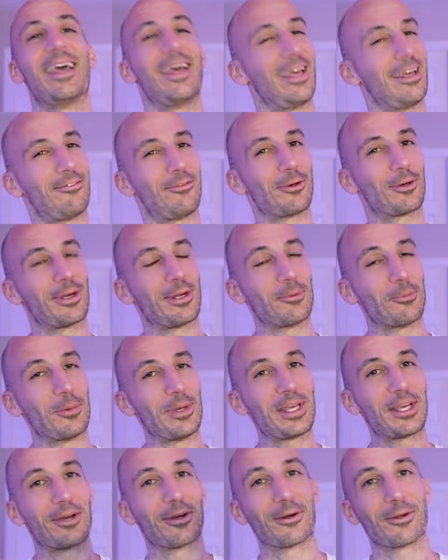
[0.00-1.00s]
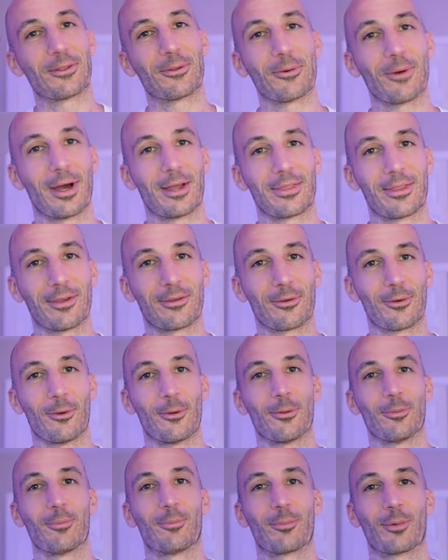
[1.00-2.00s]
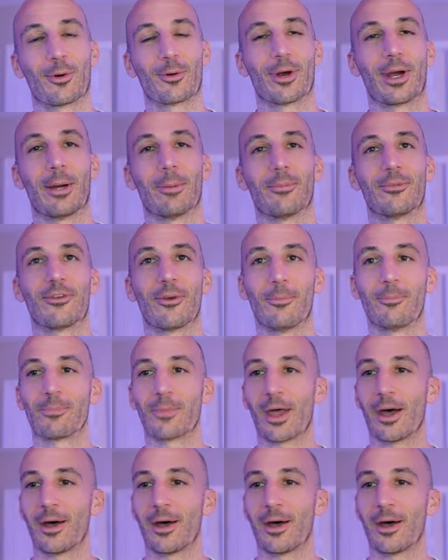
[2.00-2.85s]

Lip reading: if you're getting weaker throughout this whole program. So